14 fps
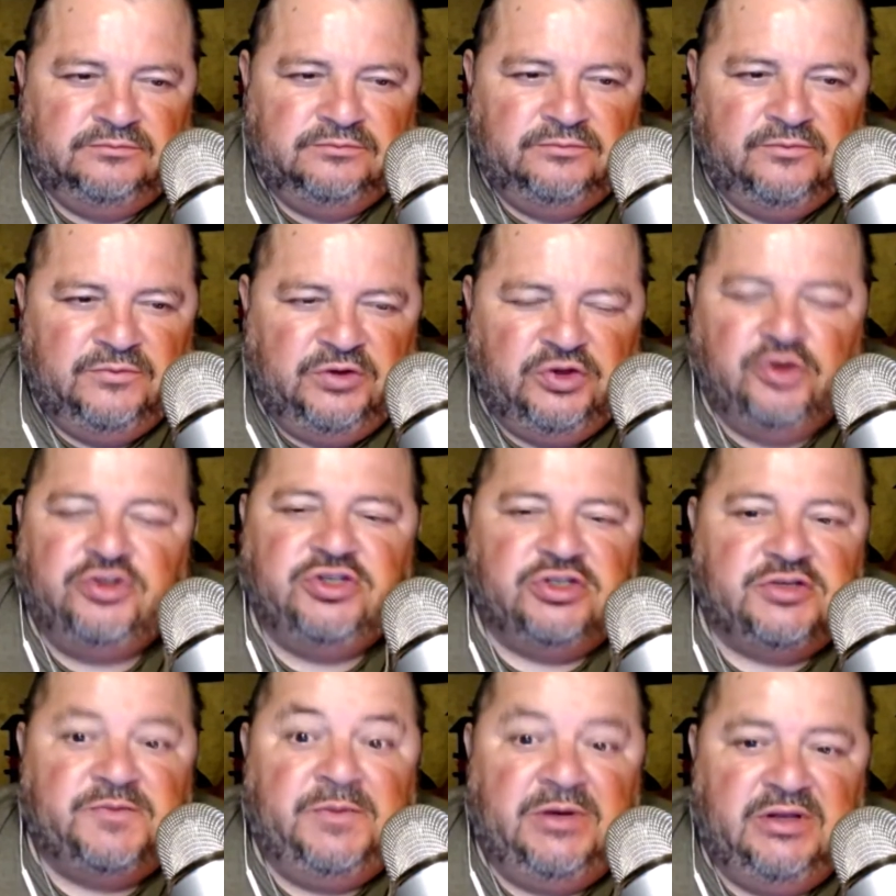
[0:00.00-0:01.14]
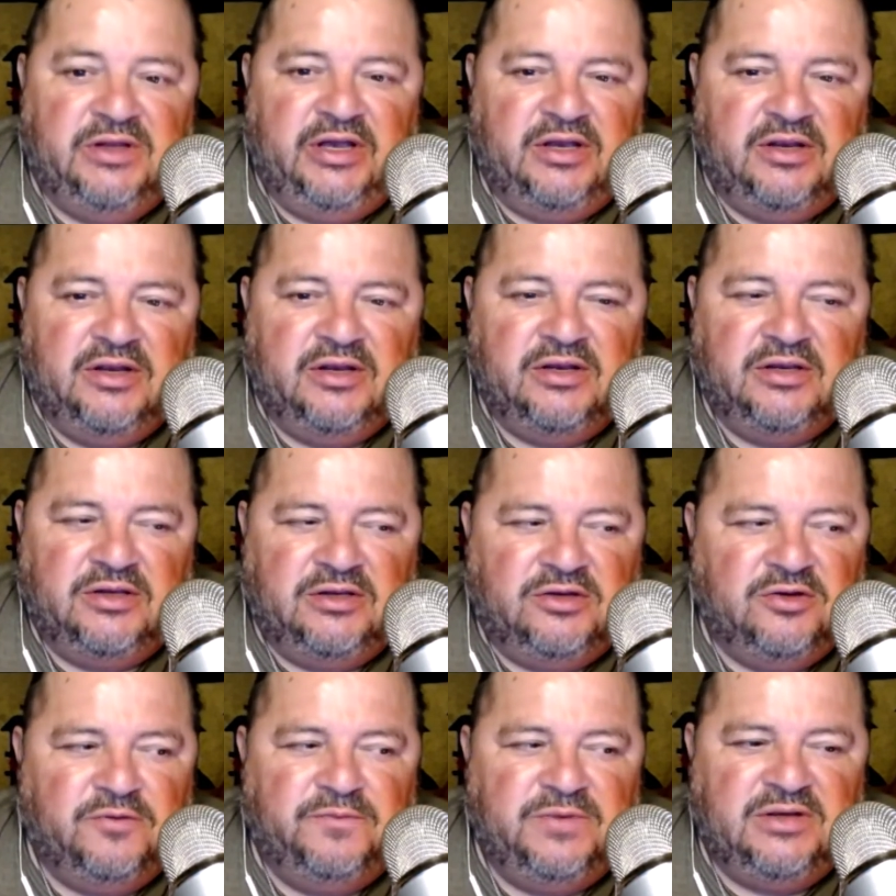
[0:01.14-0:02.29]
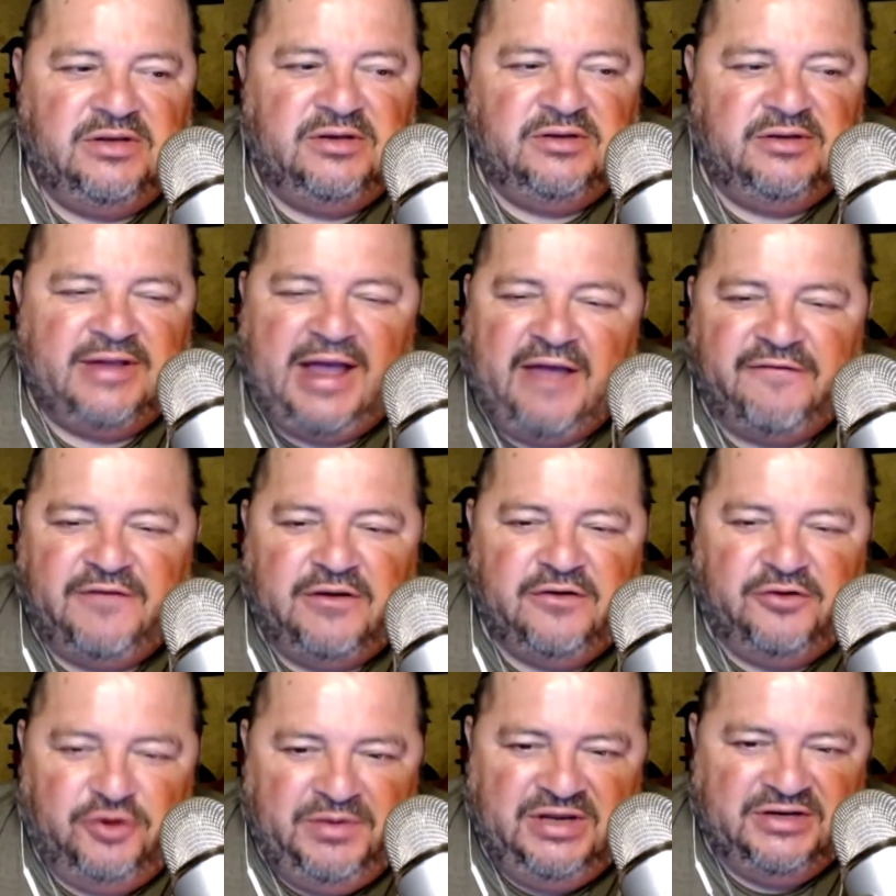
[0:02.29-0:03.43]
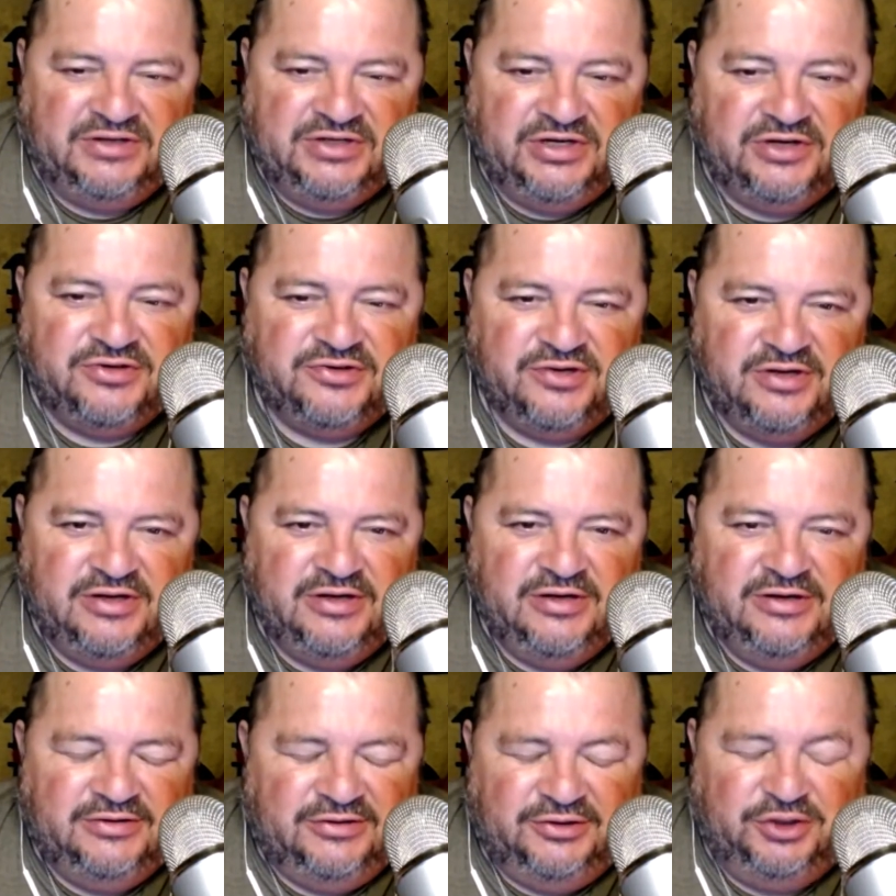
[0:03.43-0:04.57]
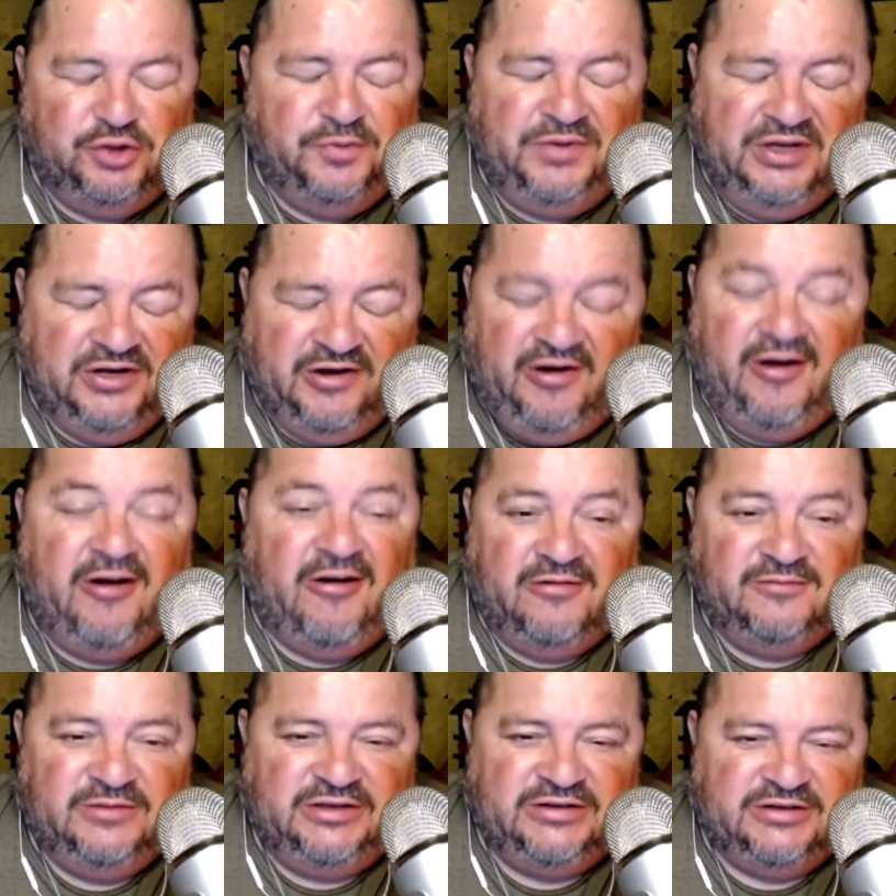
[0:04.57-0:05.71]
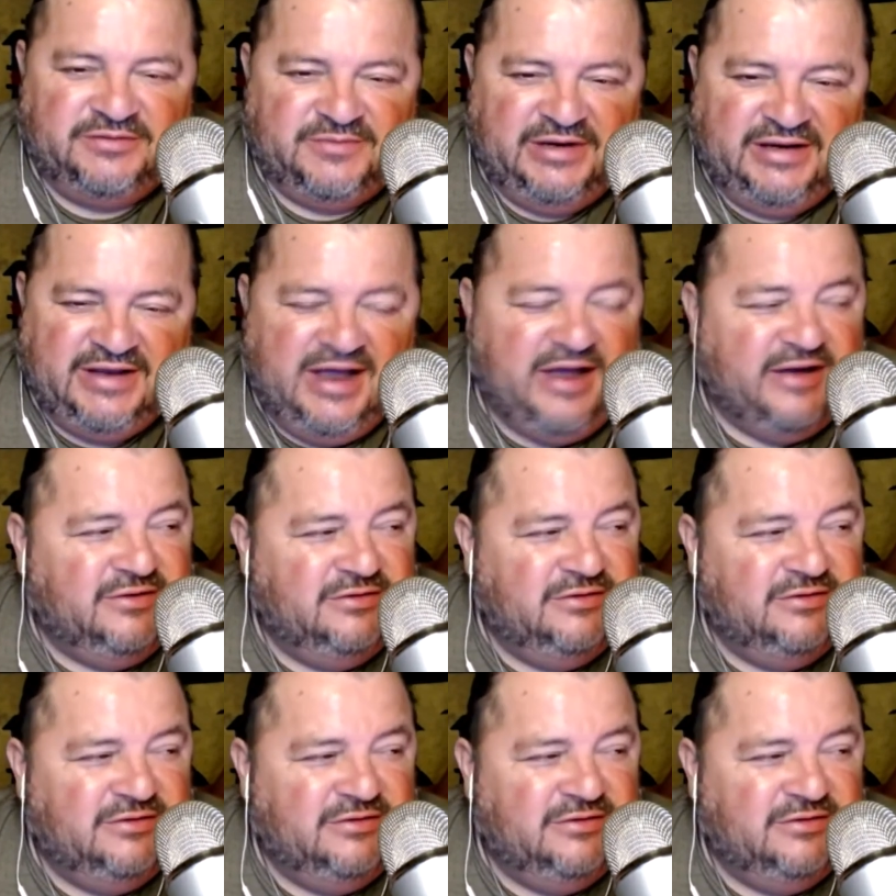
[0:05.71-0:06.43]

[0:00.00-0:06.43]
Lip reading: you'll just be like, you'll be laughing, or you'll be in tears, or you'll be in awe, because my God,